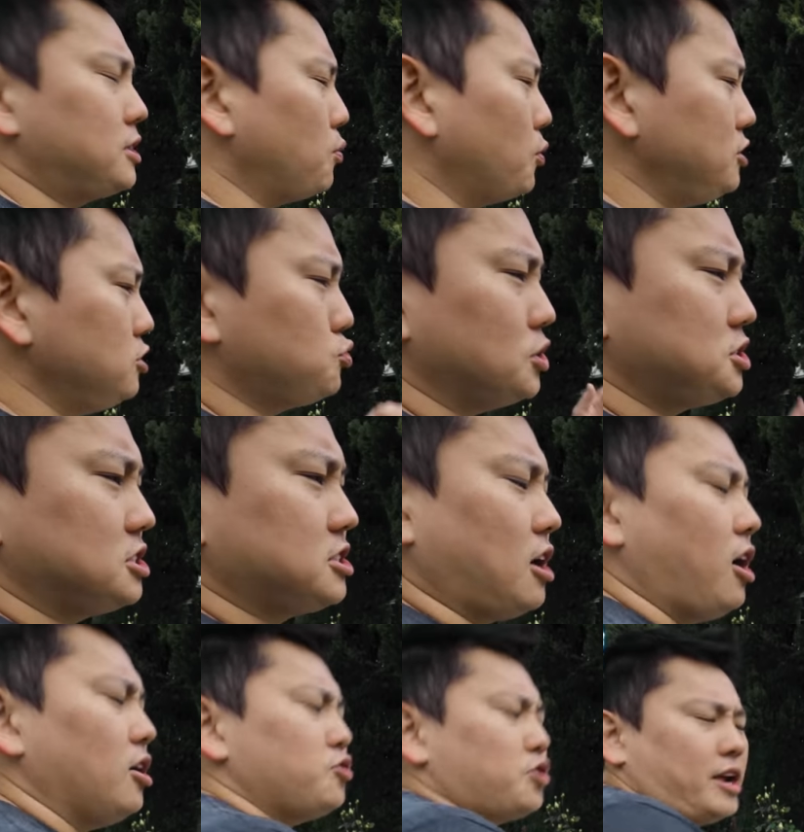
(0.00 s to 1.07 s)
But then when you switch into
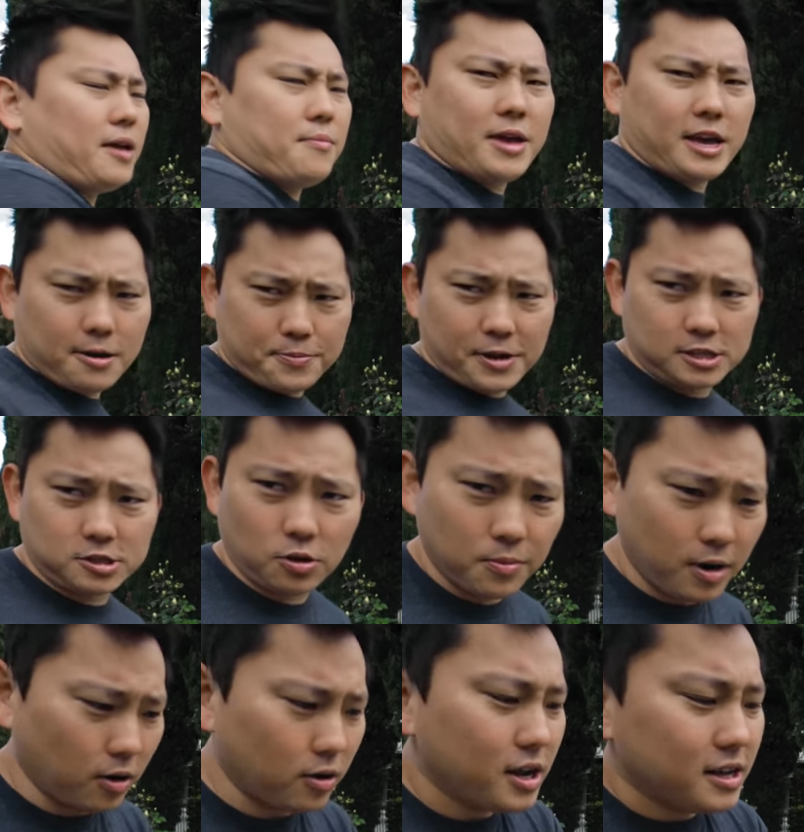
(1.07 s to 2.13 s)
108 megapixel
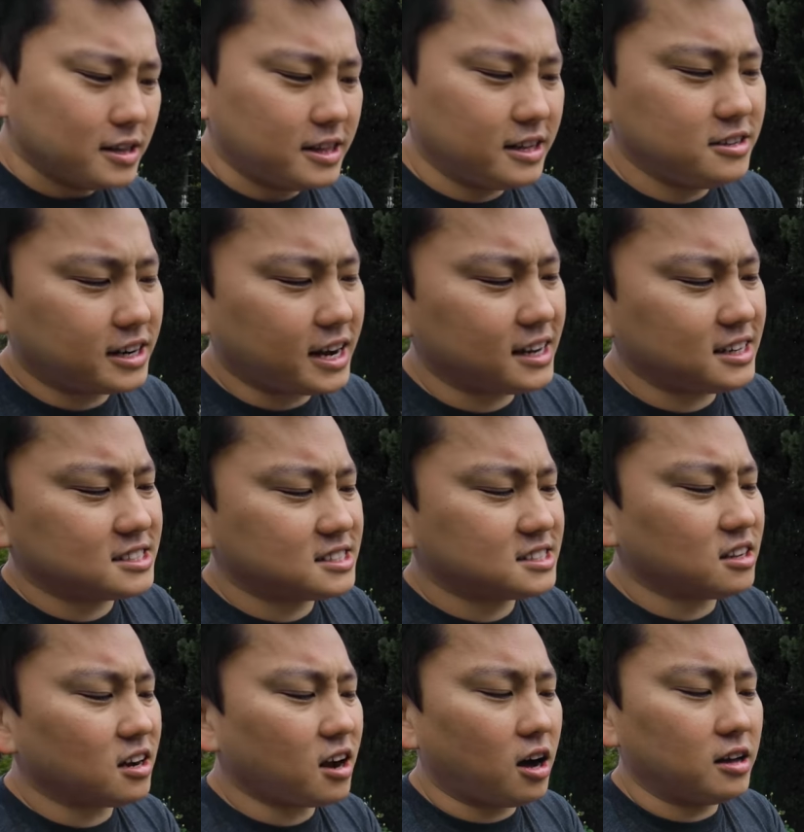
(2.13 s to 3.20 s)
mode, then you're kind of
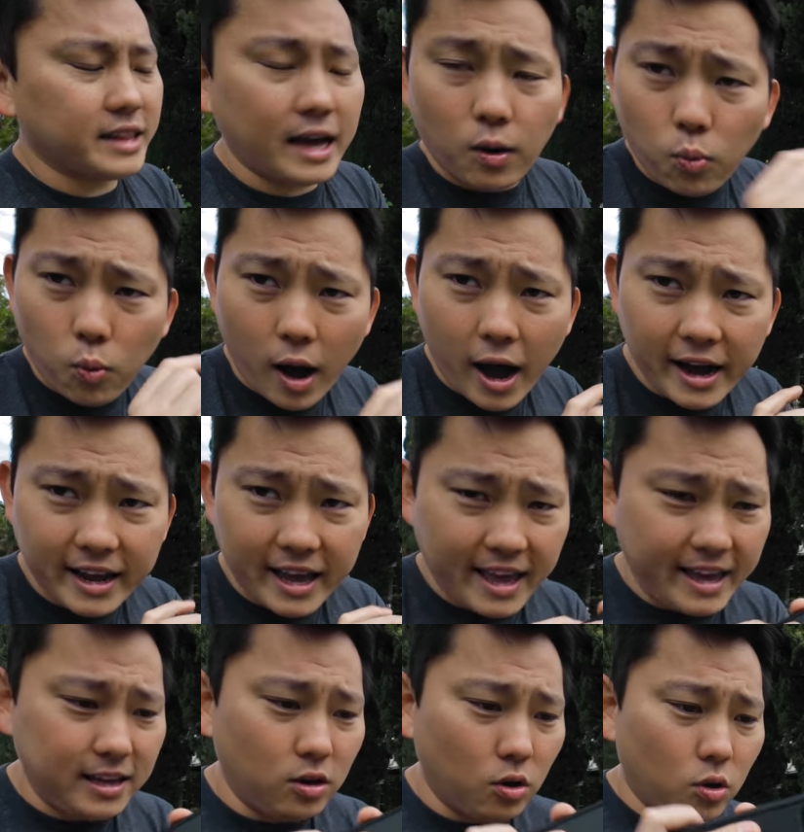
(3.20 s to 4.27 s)
stuck on that wide
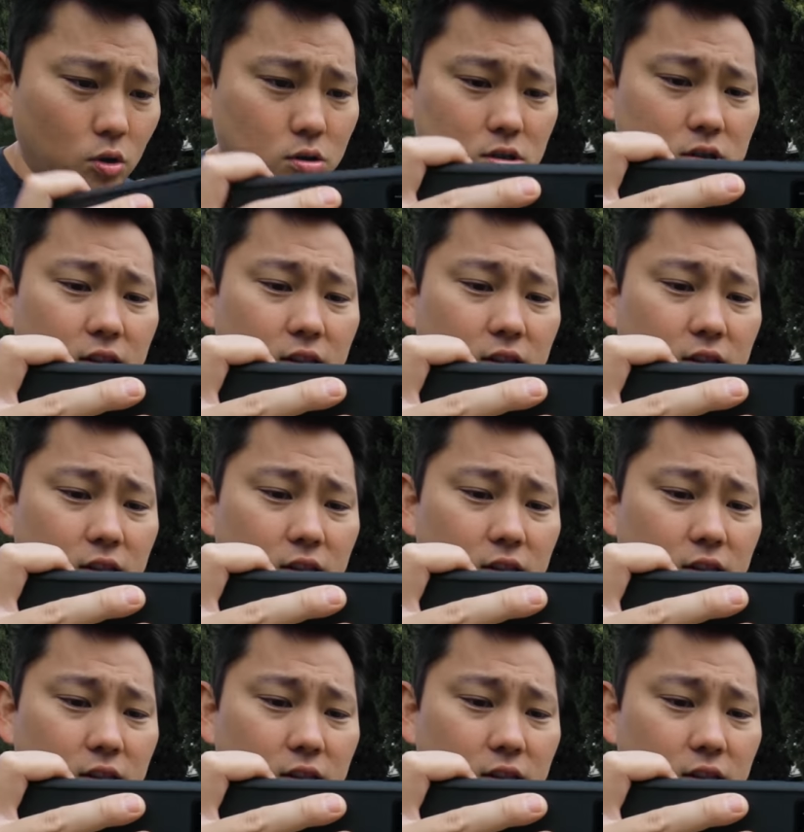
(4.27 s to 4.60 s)
angle